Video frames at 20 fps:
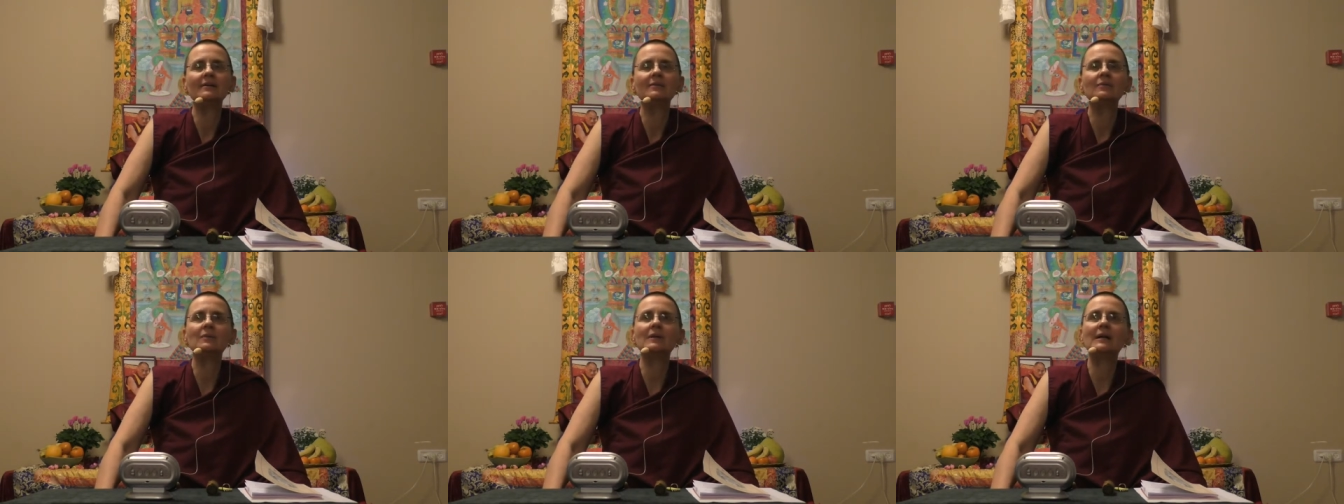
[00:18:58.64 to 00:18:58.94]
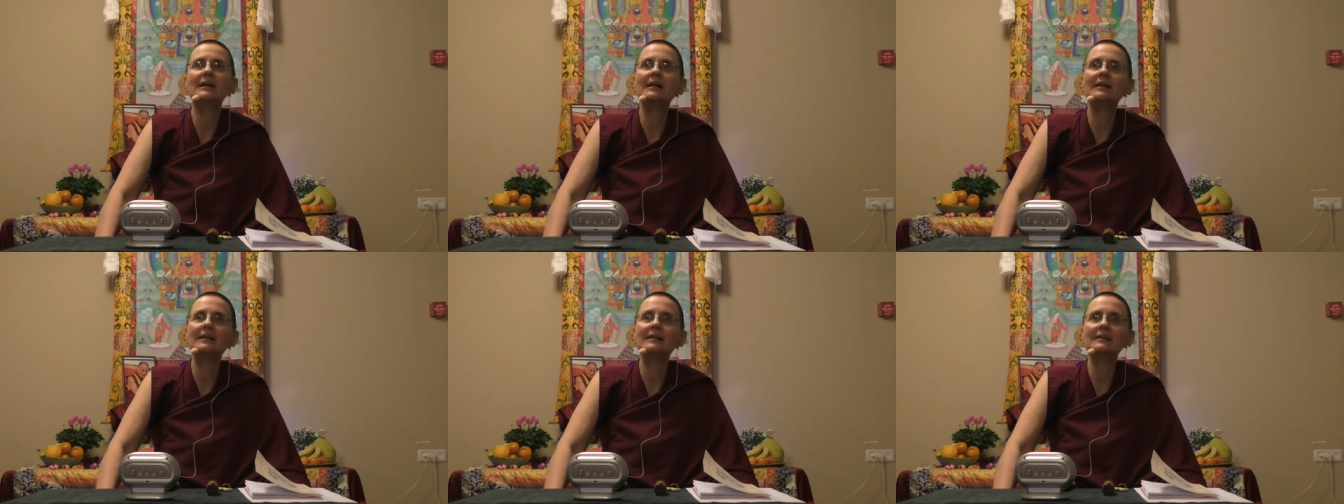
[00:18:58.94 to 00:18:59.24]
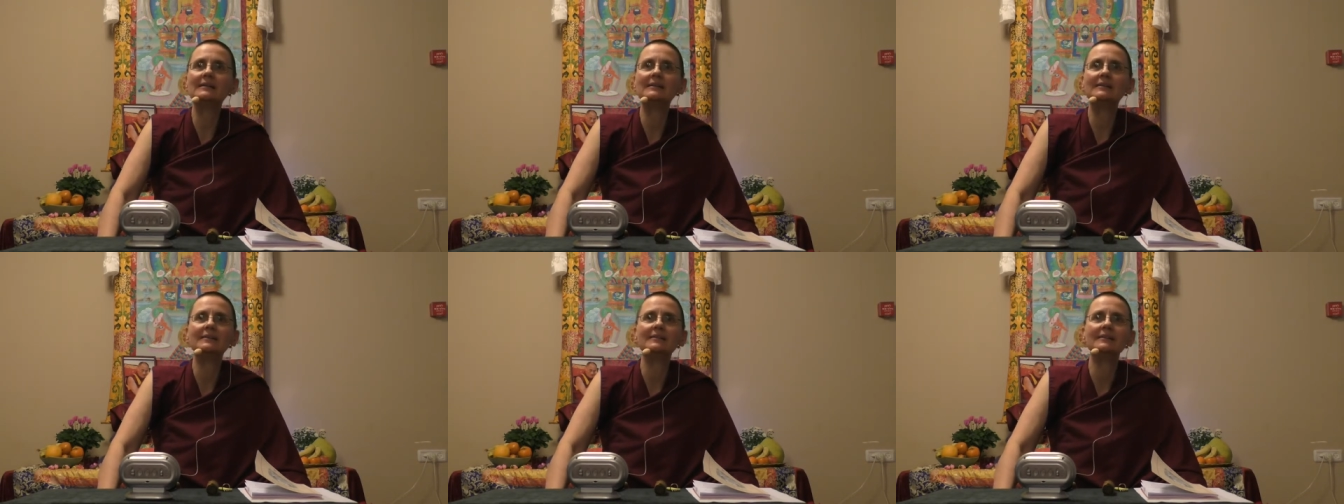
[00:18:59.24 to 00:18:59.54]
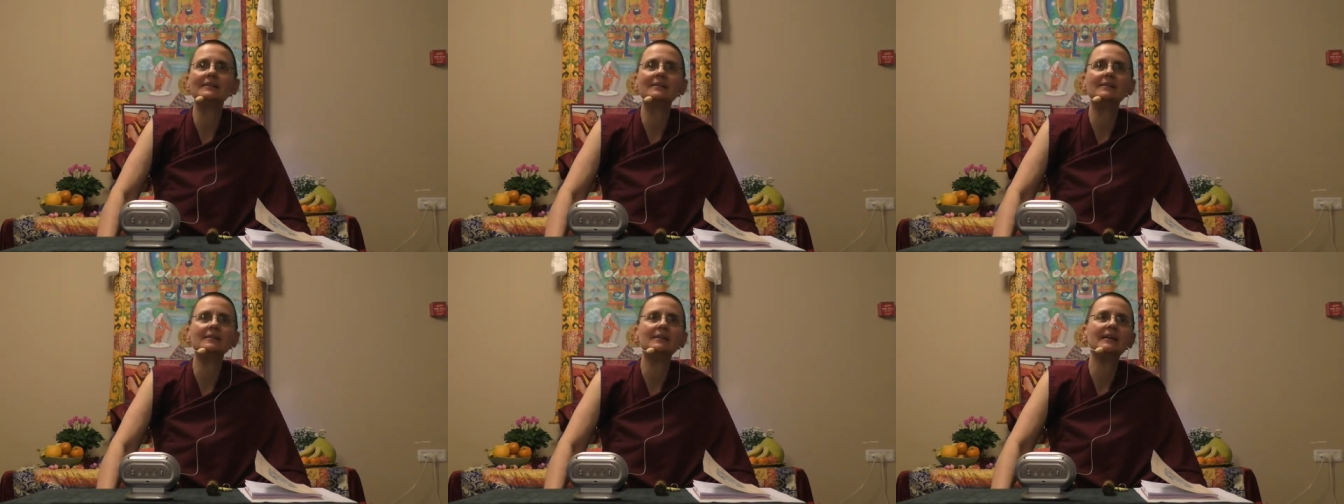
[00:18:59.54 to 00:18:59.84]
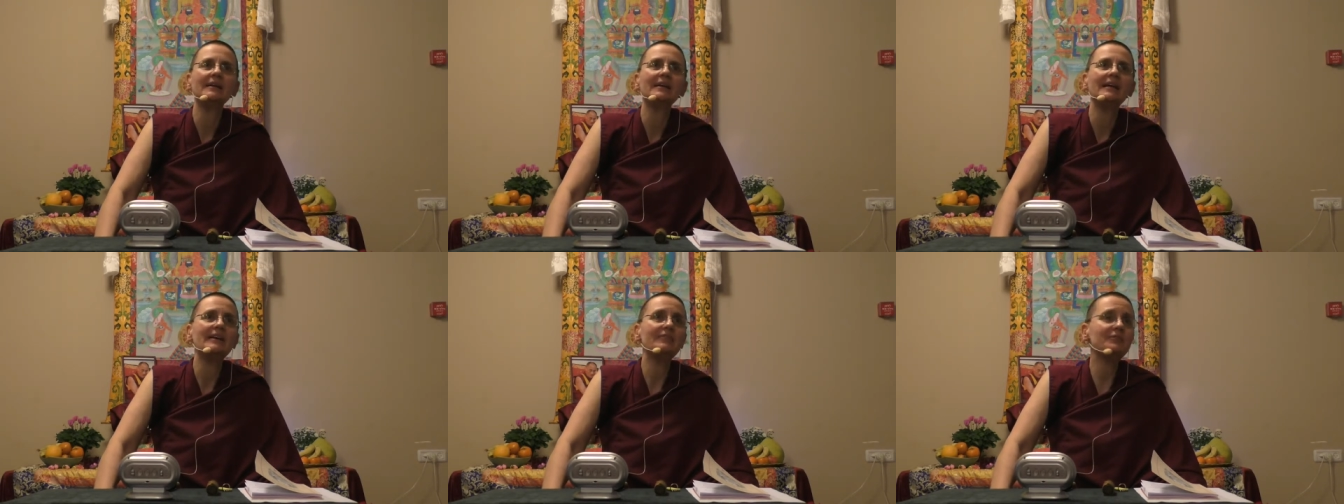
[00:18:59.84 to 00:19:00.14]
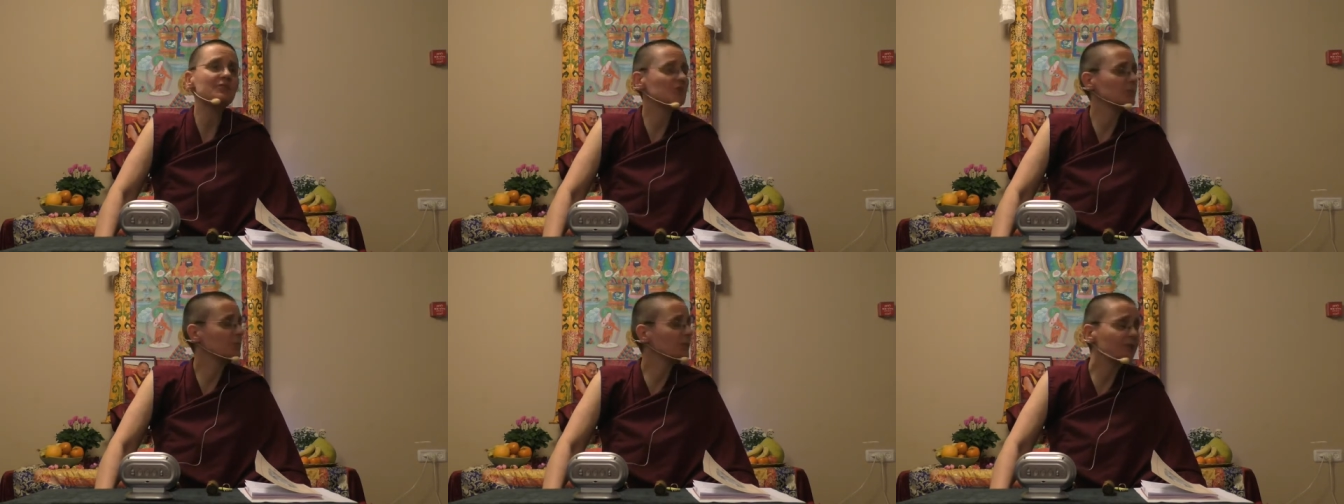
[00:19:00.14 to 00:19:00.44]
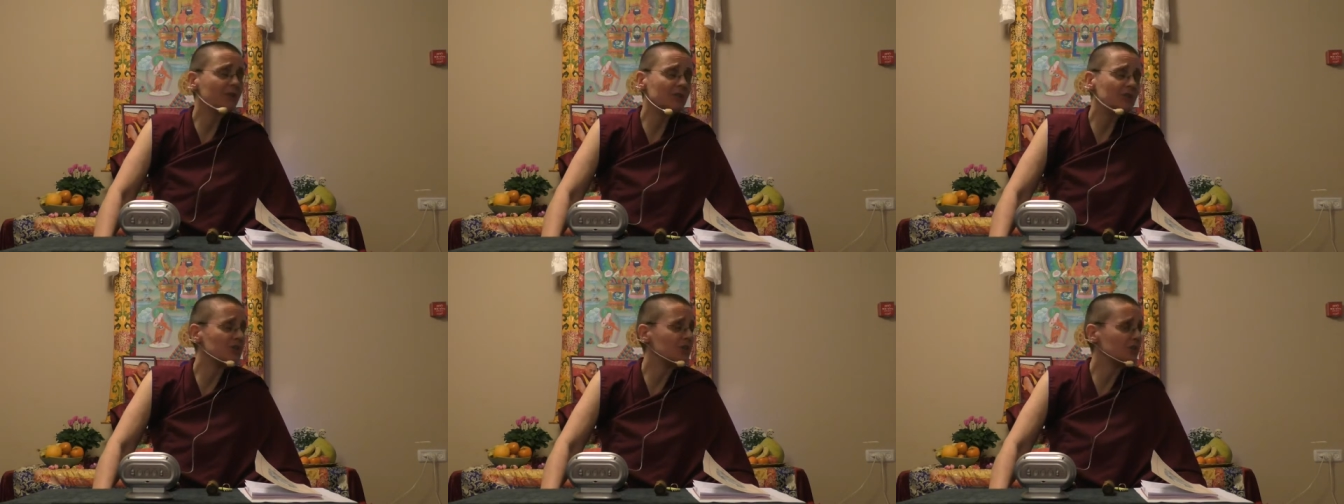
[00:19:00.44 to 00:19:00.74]
well, if it's a
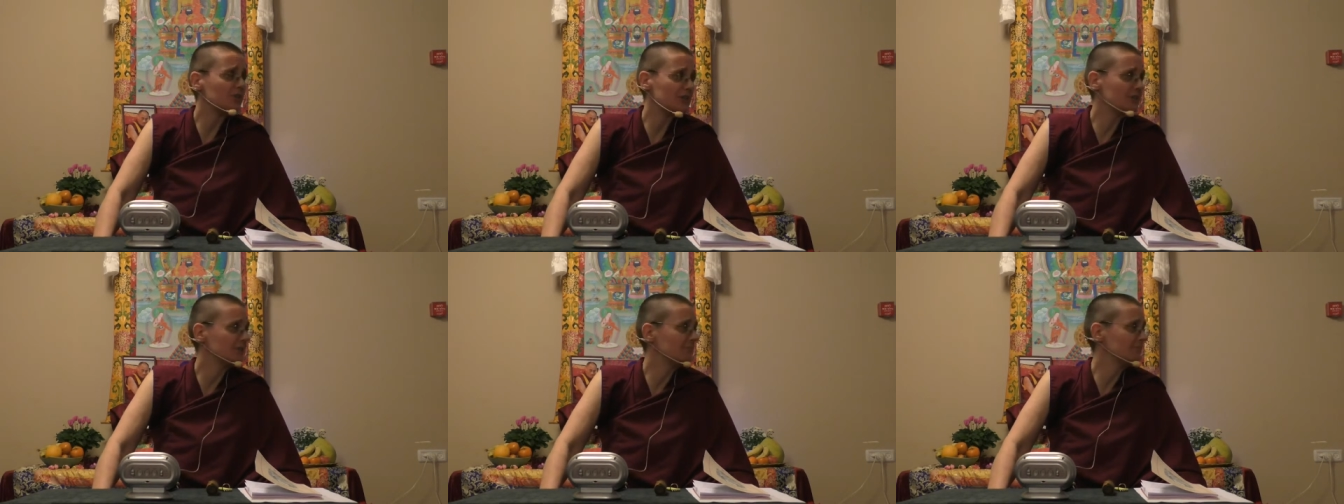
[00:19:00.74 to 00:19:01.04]
bridge,